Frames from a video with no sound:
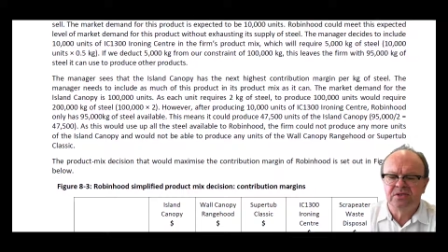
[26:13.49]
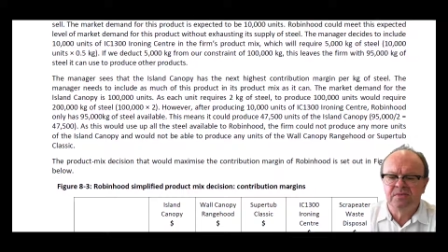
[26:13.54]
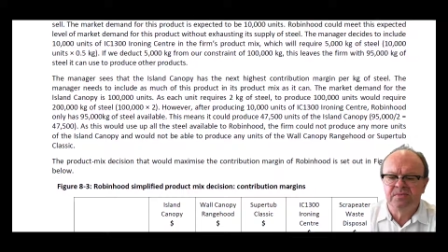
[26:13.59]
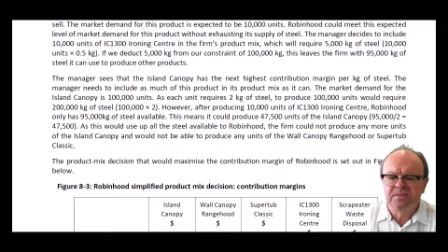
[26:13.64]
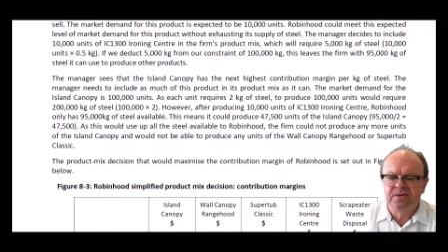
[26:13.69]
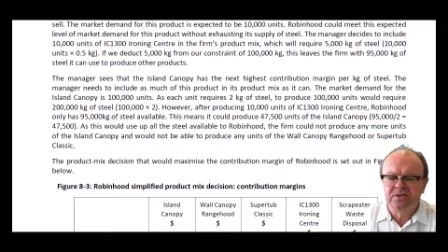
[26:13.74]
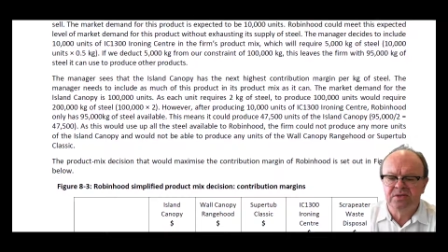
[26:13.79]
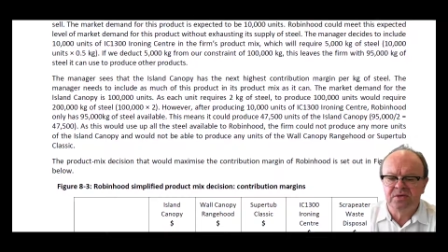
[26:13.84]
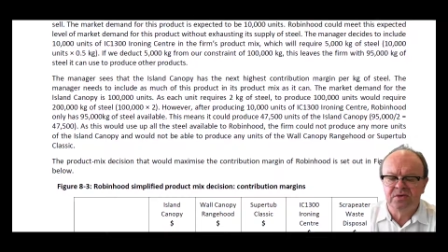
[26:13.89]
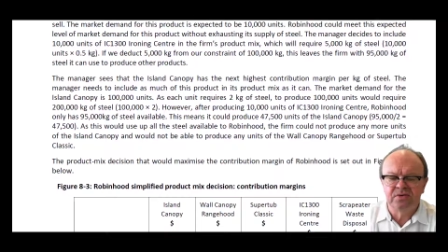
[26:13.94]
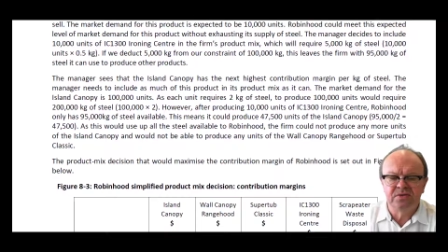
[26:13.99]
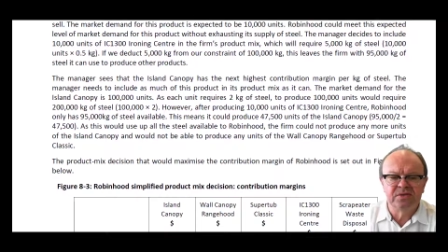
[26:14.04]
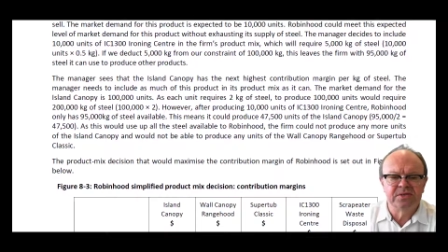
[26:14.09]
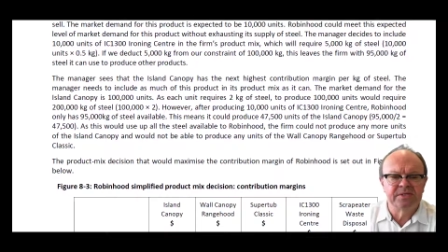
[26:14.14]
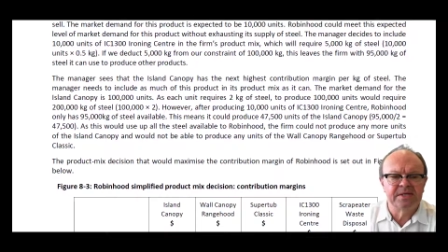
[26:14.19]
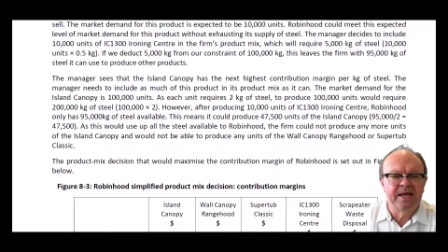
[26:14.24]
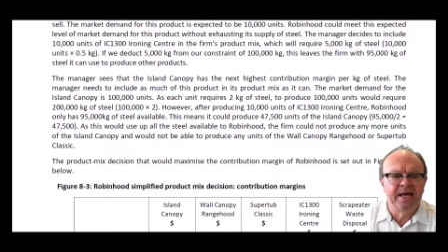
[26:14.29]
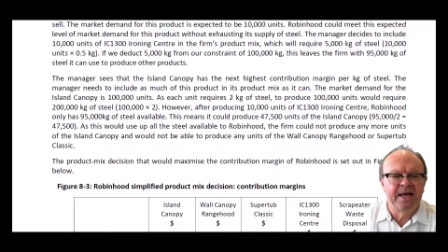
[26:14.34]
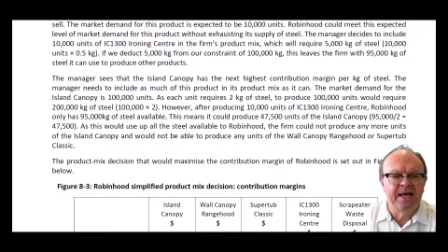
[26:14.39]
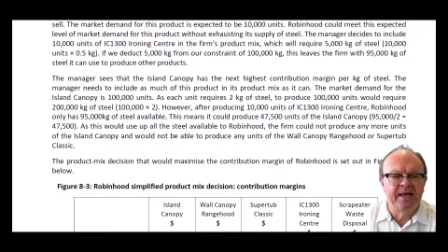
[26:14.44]
to
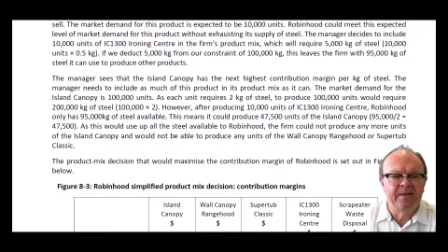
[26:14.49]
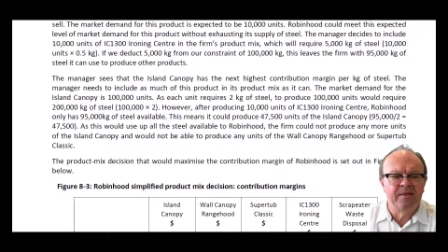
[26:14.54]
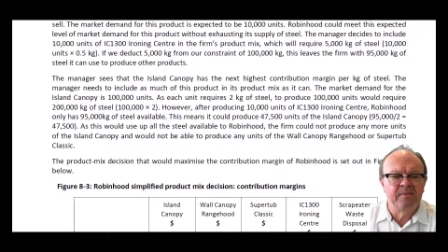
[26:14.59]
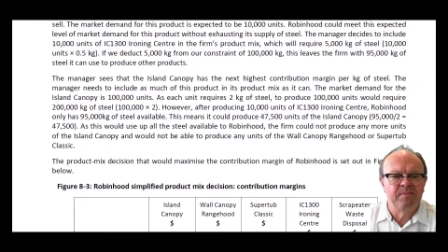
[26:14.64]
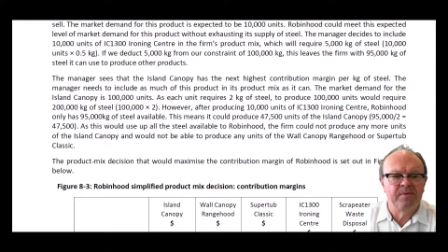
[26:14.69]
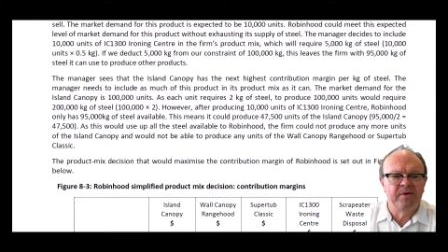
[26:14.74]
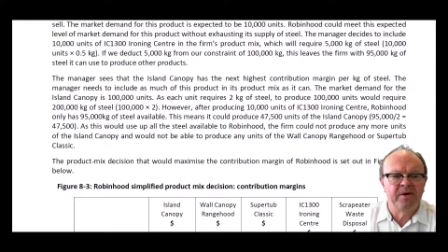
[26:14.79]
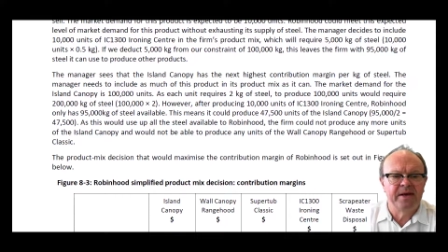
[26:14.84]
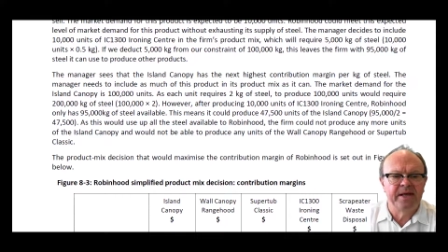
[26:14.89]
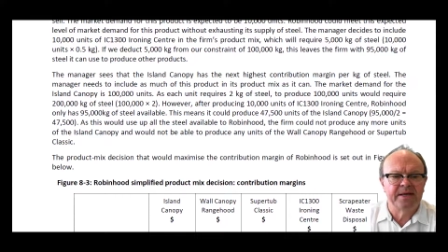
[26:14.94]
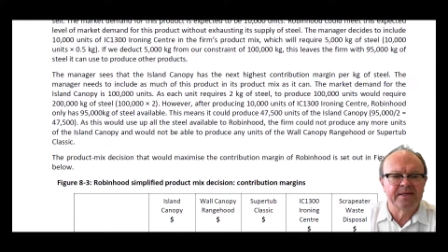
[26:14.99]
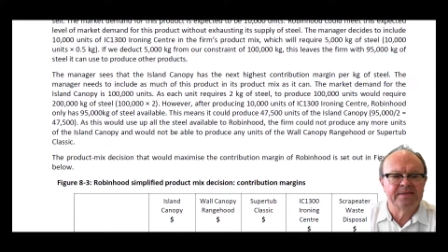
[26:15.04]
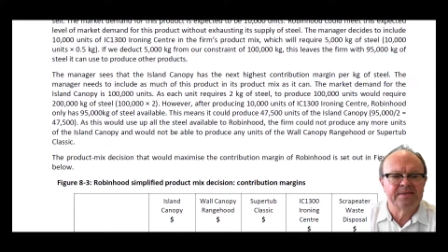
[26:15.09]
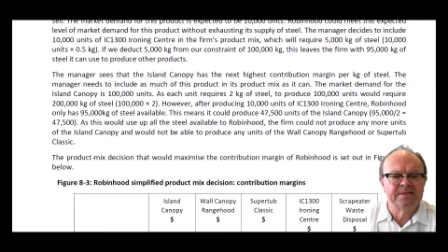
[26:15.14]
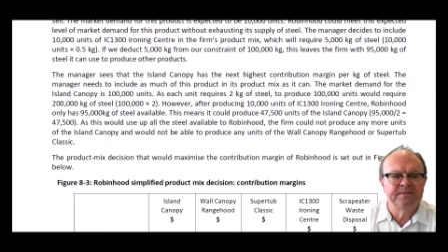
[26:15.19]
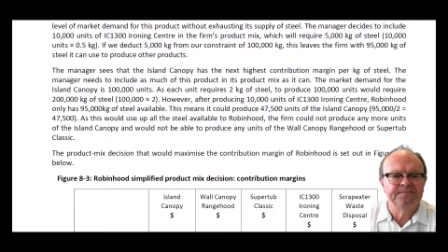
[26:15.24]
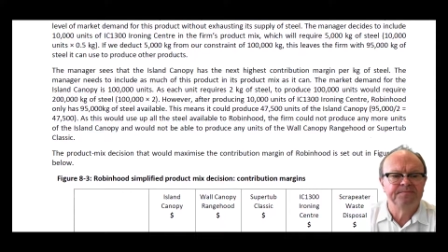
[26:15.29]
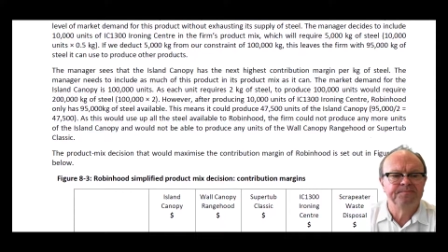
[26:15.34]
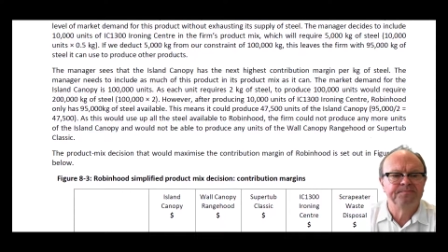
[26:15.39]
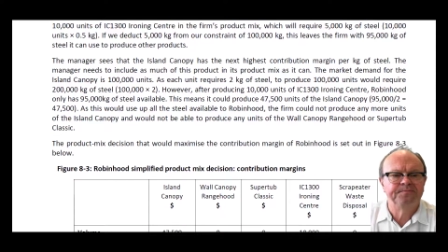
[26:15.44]
produce other products.